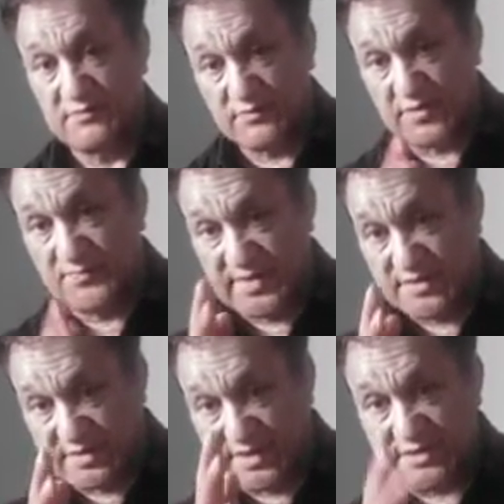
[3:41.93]
We've been
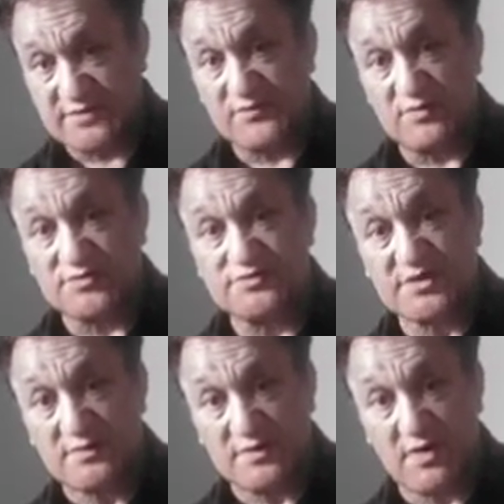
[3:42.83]
together for
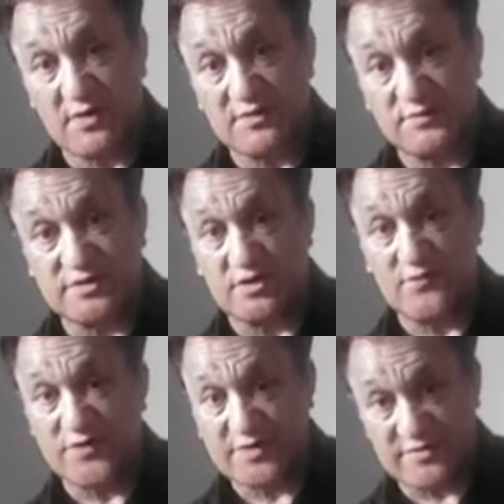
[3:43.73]
so long, the
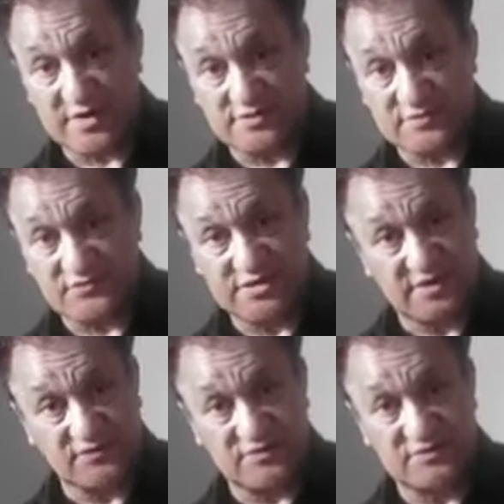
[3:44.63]
Confederation of
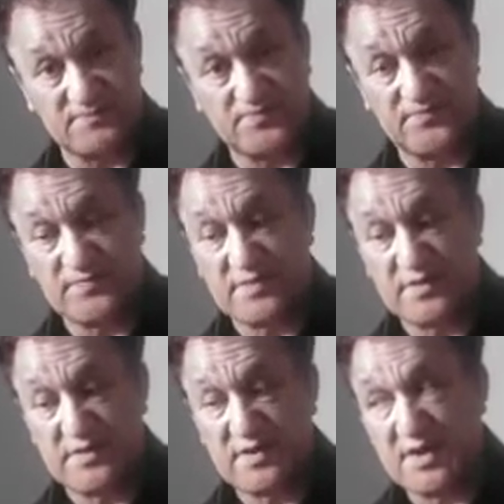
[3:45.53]
Chiefs,
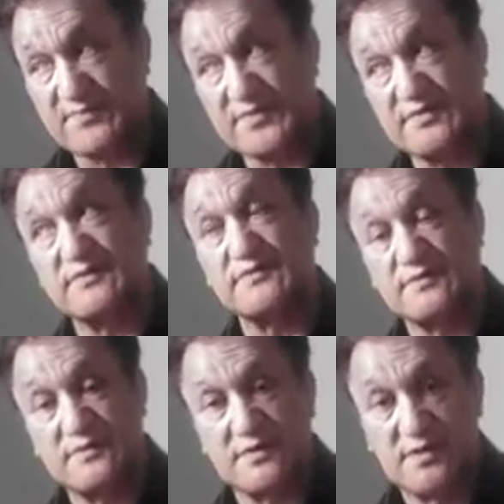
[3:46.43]
up in
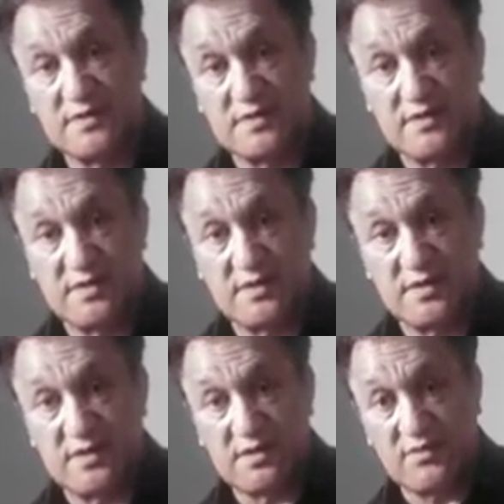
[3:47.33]

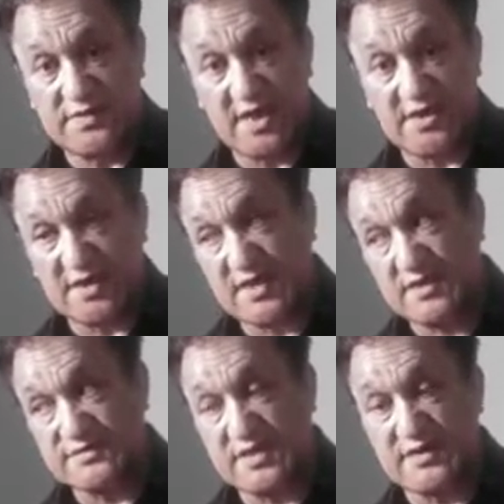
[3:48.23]
Hokianga,
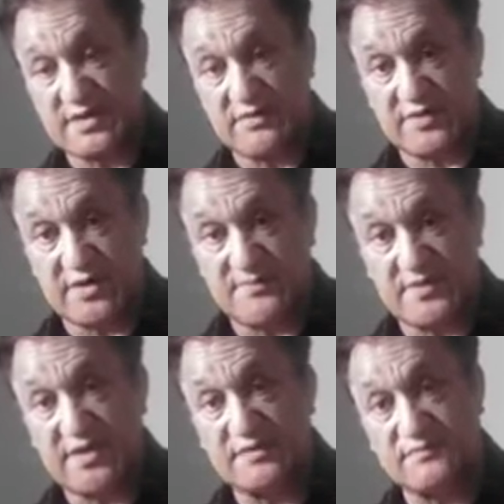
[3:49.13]
out that area,
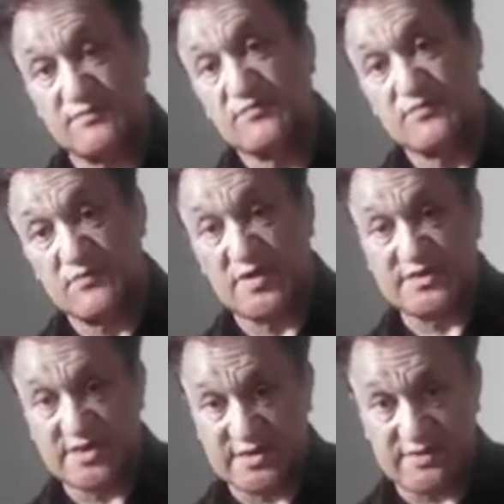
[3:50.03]
and
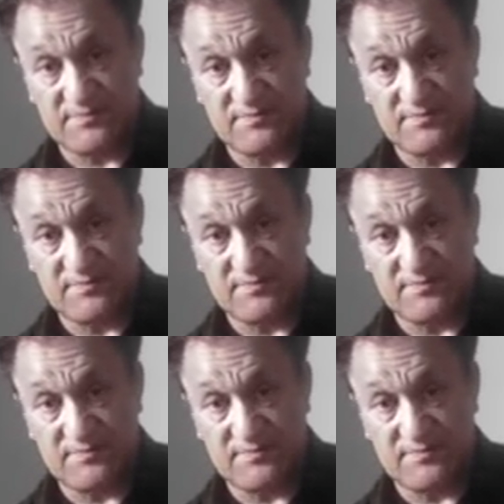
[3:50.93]
Waitangi,